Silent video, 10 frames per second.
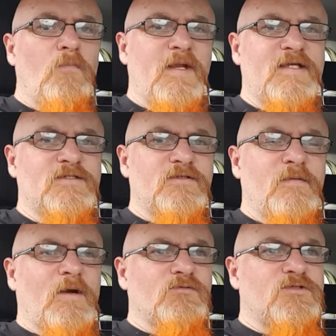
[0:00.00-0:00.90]
minis than the
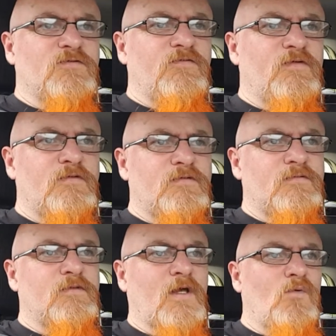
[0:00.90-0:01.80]
amount of
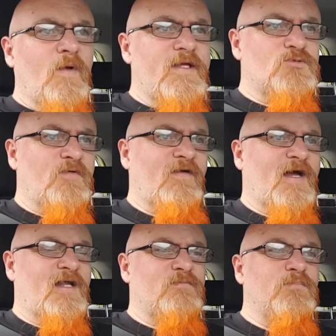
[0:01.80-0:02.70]
weeks we've
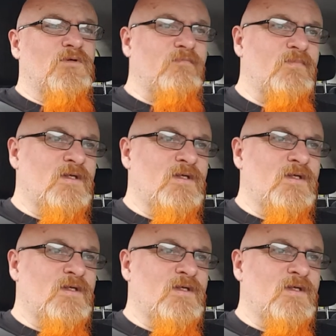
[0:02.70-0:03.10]
had, but